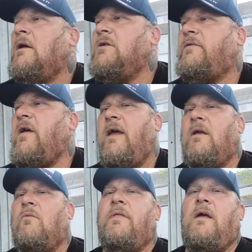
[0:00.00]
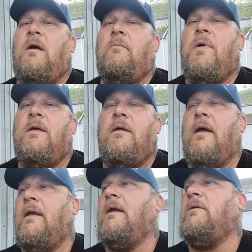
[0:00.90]
Just hanging with them
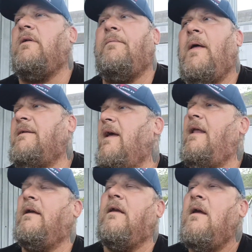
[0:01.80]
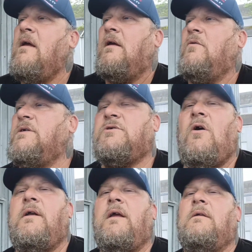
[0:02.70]
and stuff like that. It was just
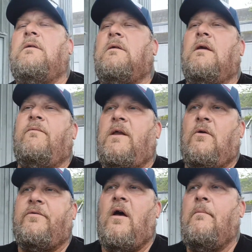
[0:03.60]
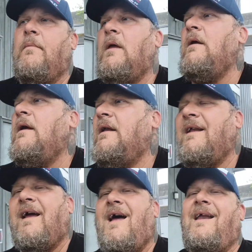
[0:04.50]
hard to get videos up. And
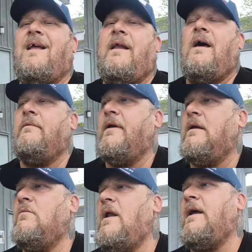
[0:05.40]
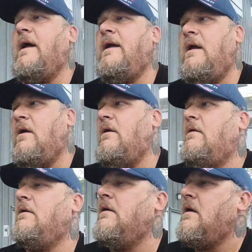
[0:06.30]
then I kind of got out of it. And when I got
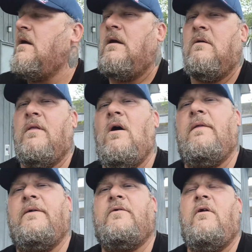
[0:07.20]
here, and with all this